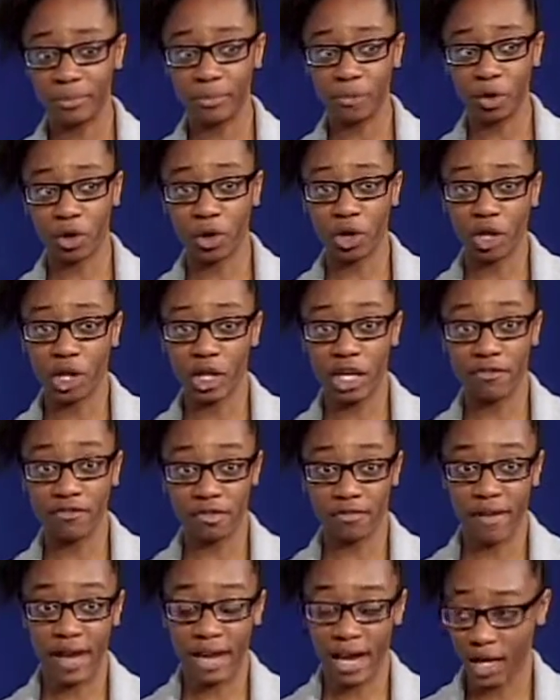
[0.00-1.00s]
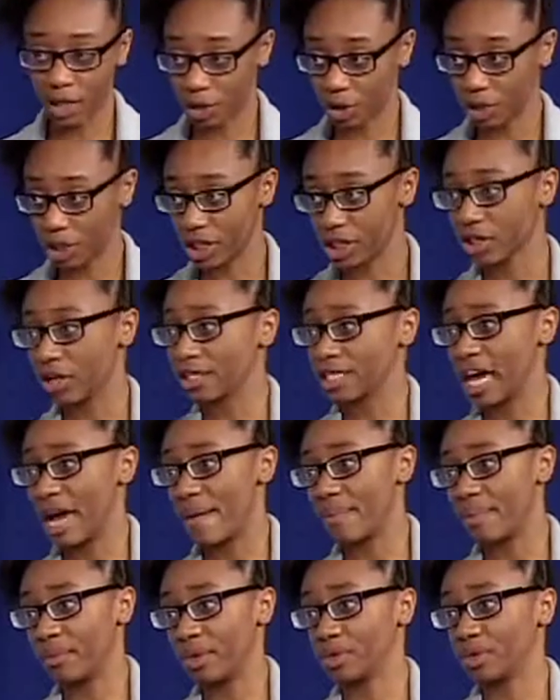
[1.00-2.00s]
Or if the fight actually does start to
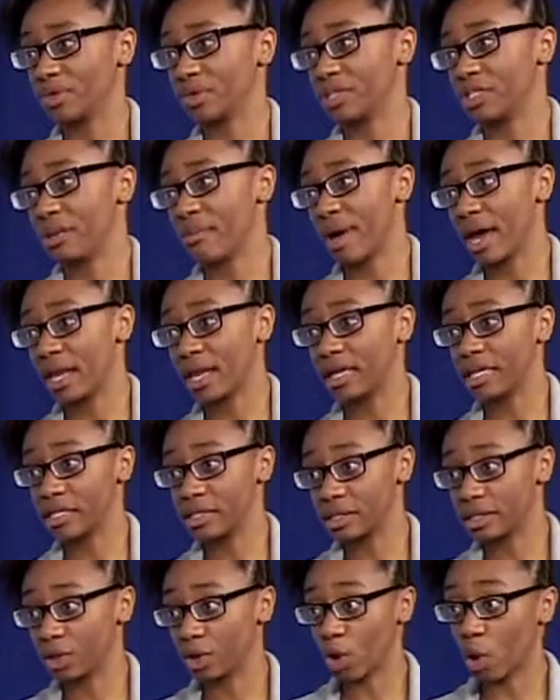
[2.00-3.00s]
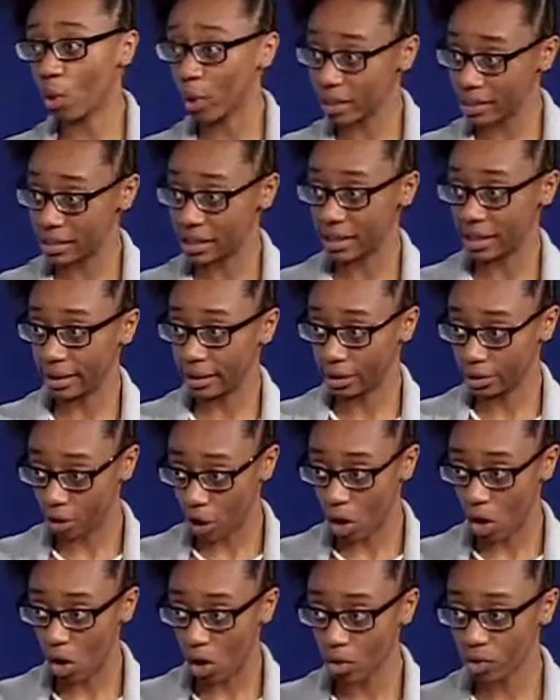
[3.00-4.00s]
happen, make sure that somebody is going to get an
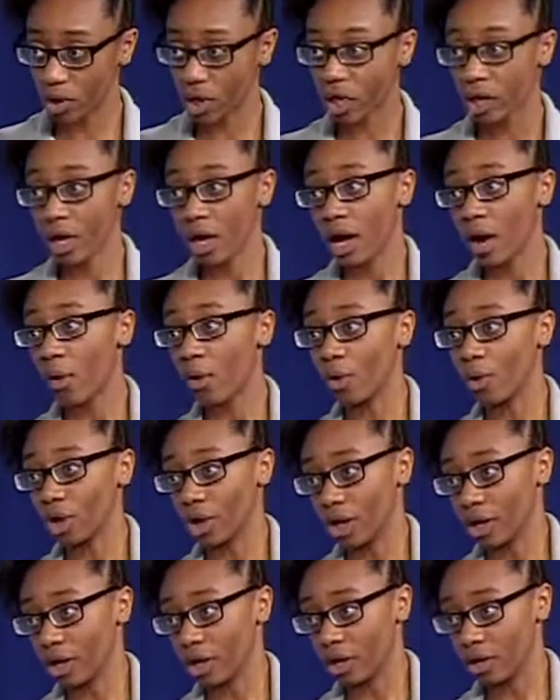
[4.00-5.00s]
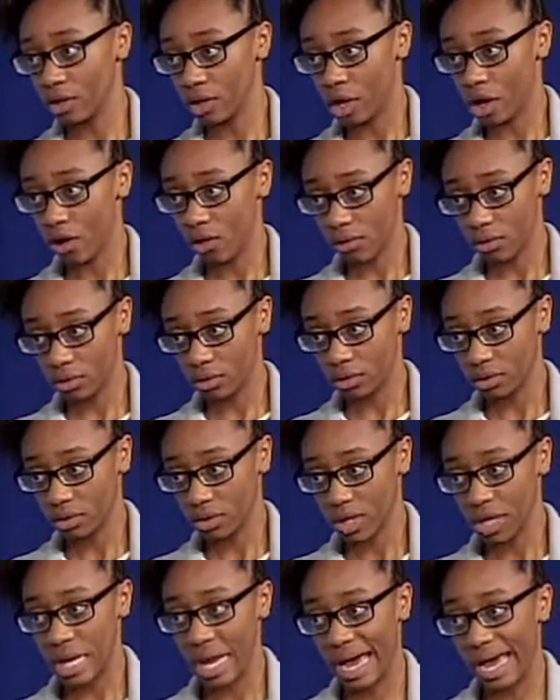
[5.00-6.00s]
adult or,
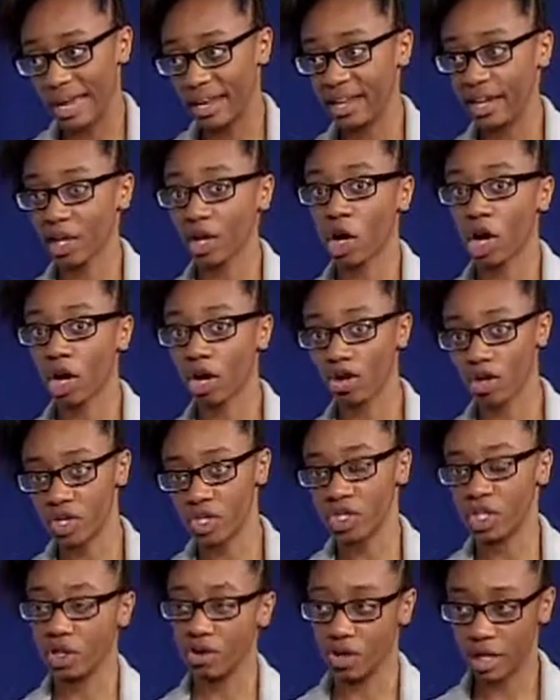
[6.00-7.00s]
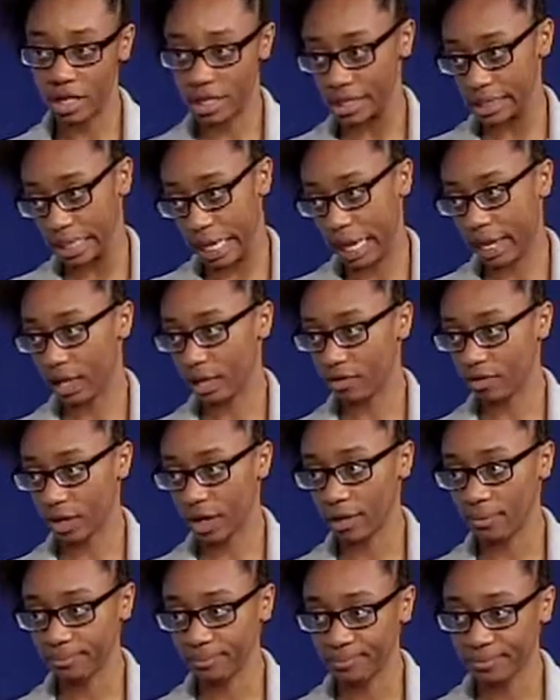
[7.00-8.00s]
not encouraging or instigating a
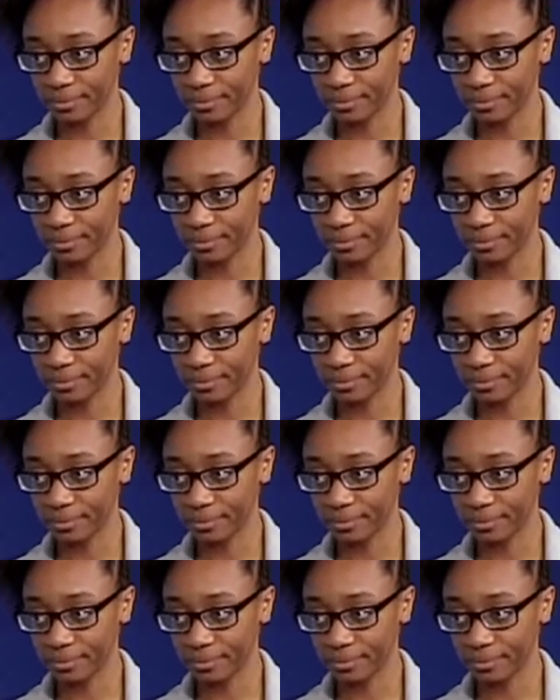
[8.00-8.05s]
fight.